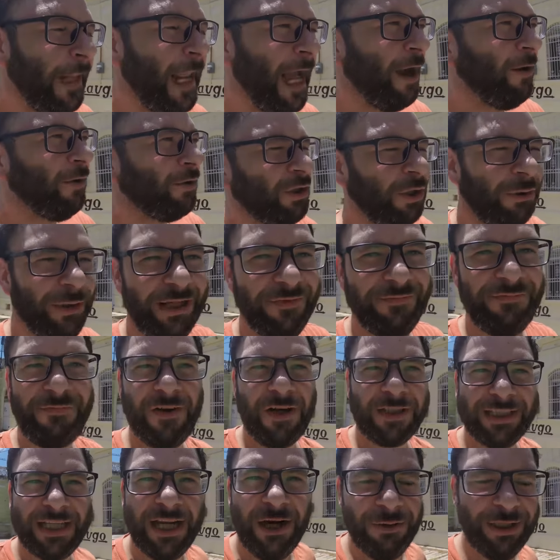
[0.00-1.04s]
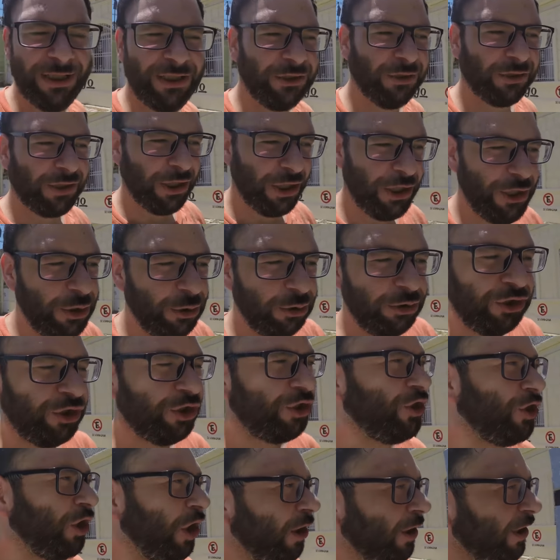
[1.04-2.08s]
I was already fucked. They already took a
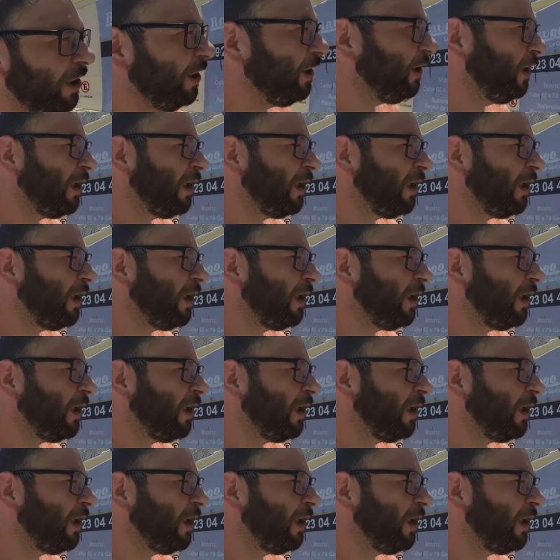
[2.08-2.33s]
huge chunk